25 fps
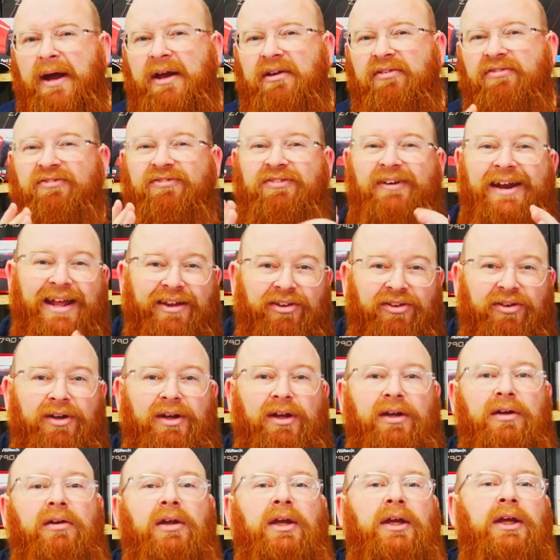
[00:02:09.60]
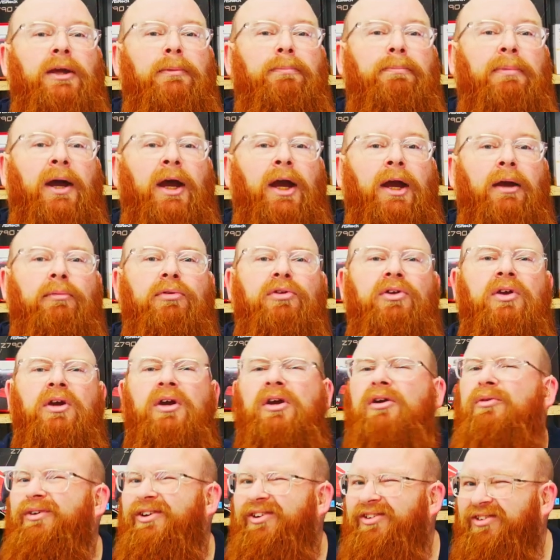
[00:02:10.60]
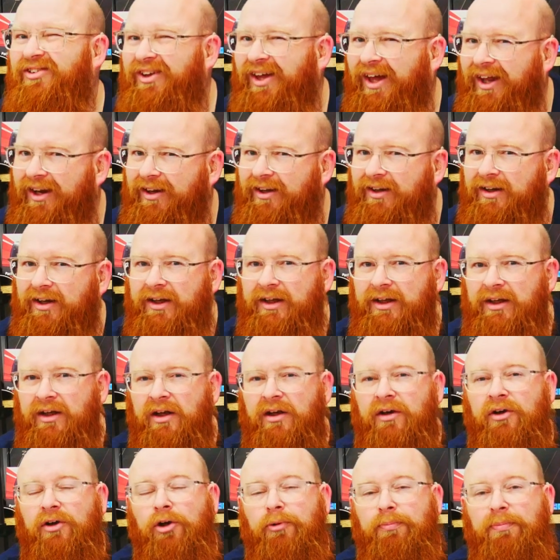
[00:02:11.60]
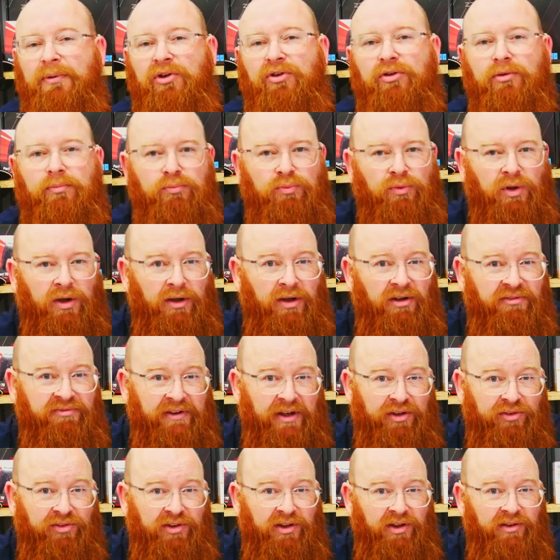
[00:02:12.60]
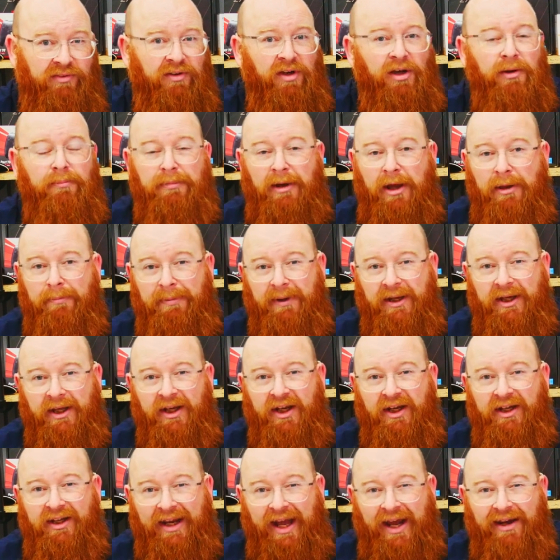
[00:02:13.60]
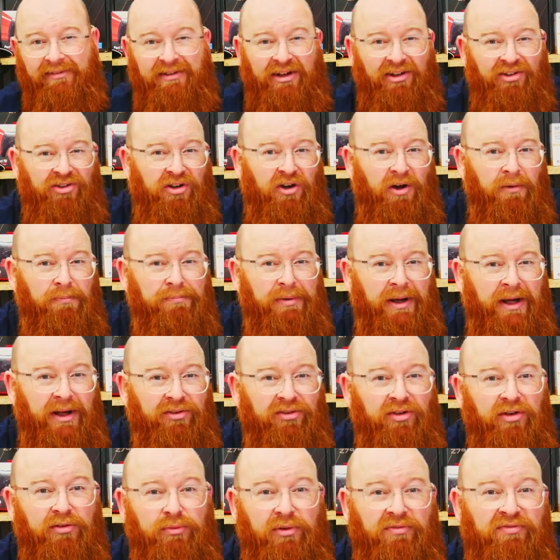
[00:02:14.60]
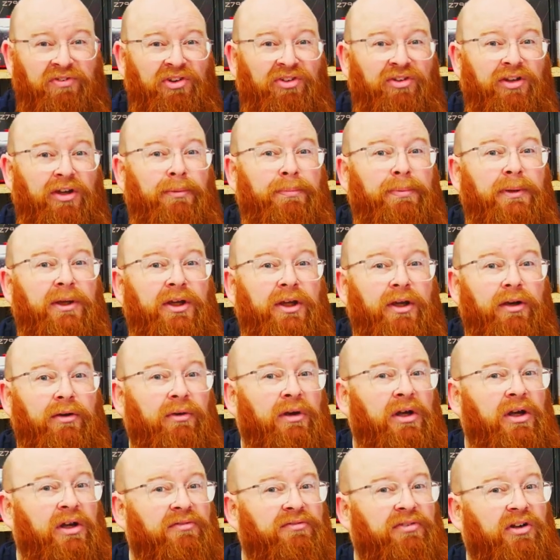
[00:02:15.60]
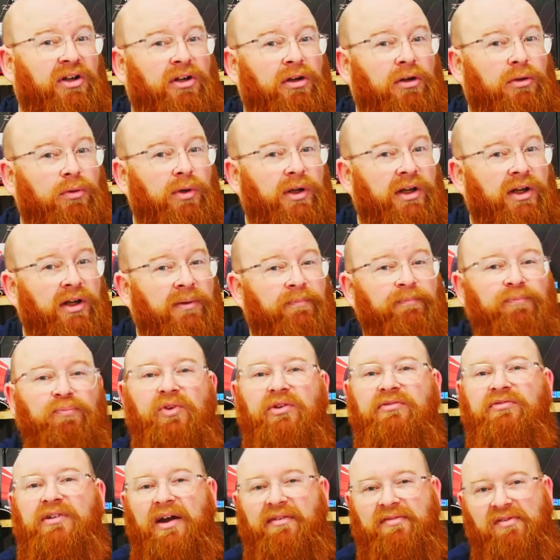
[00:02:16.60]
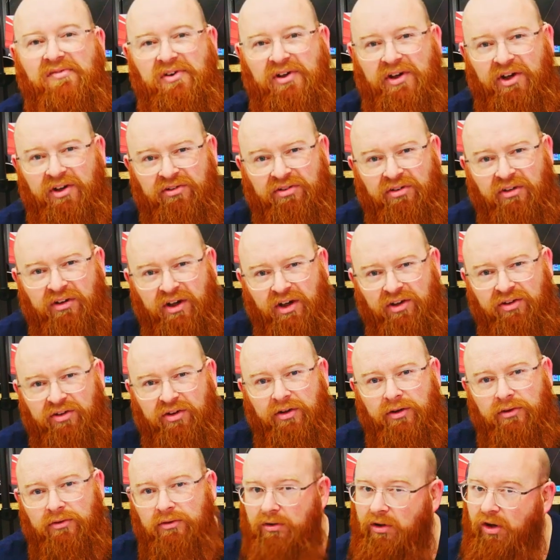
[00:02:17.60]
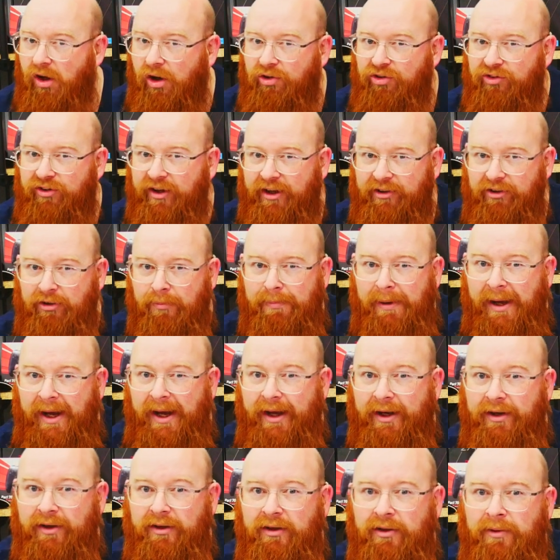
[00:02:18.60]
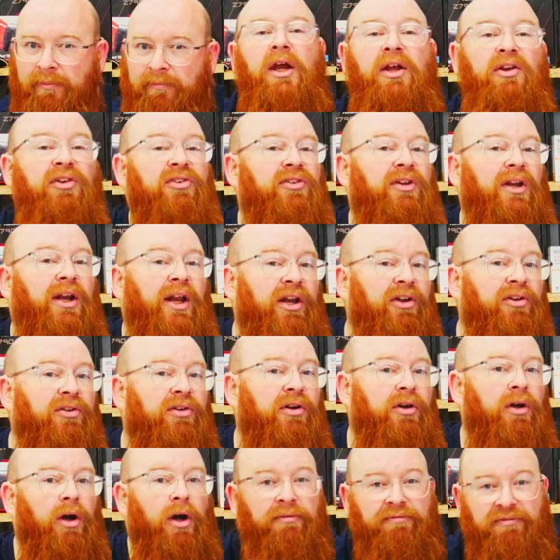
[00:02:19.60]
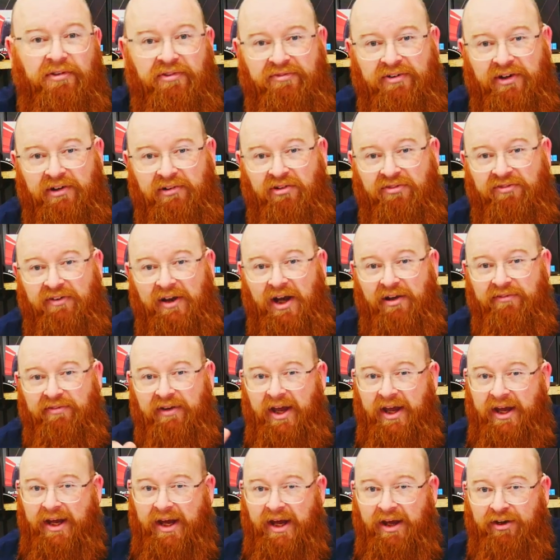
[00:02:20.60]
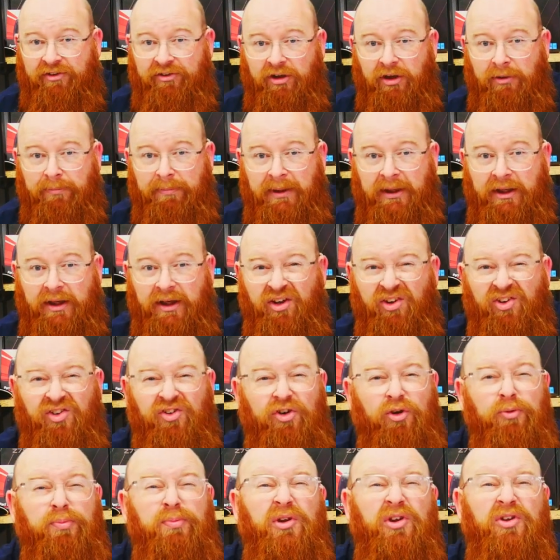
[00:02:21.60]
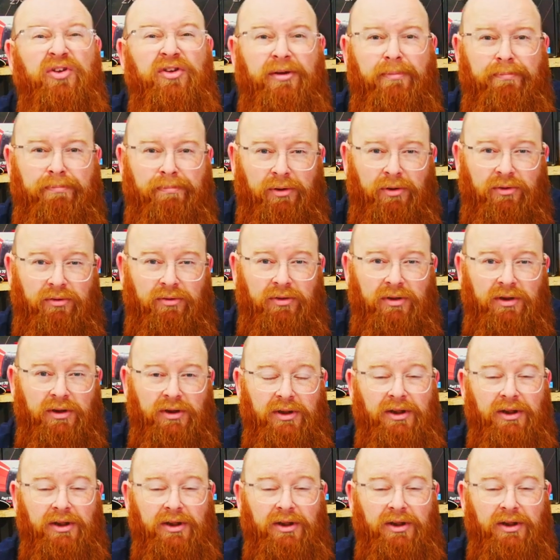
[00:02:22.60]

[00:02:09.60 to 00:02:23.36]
by flattening the heat pipes, which technically could be somewhat effective by being in direct contact with the C P U for cooling rather than a traditional contact pad. Installation of the Fera five A R G B is super simple.